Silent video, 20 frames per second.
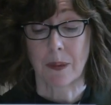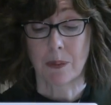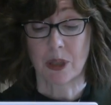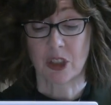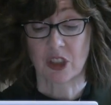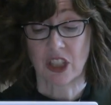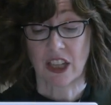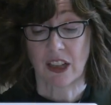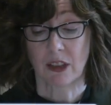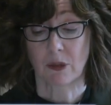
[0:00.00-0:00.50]

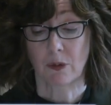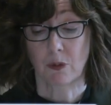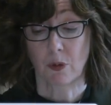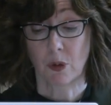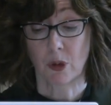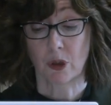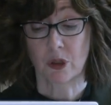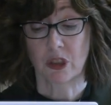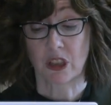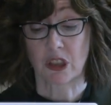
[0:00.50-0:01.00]
Michelle
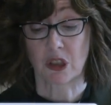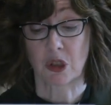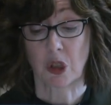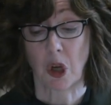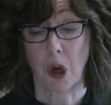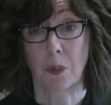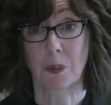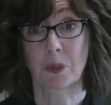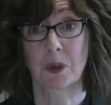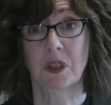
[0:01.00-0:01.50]
Fawcett
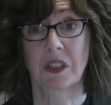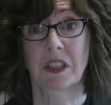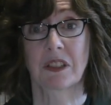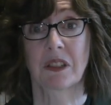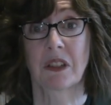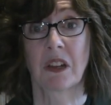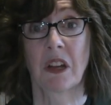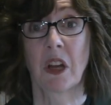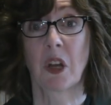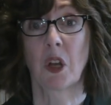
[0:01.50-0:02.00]

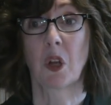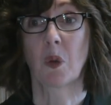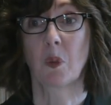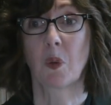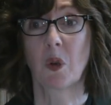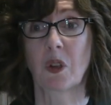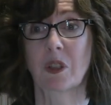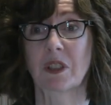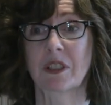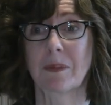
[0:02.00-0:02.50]
Thompson, who
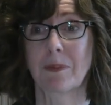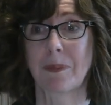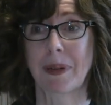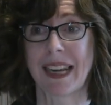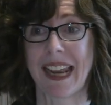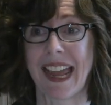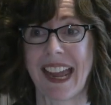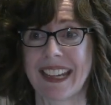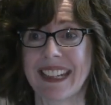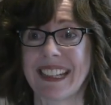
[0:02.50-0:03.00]
works in
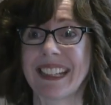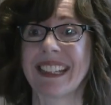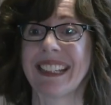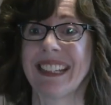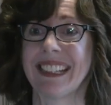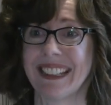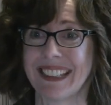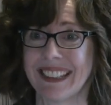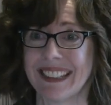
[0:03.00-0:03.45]
planning